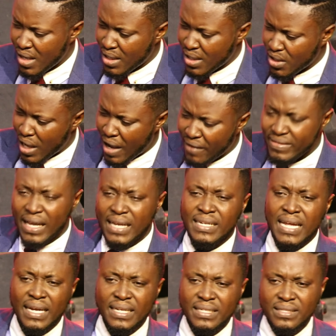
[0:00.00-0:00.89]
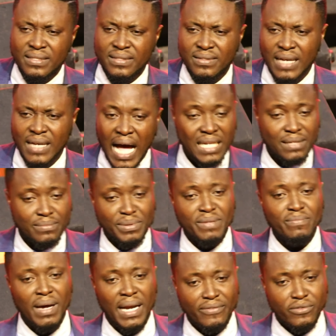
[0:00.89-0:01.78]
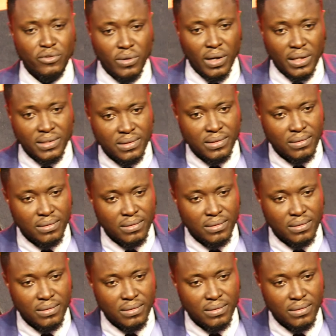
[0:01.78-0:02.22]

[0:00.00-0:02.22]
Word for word: After I died, I had given my life to Christ.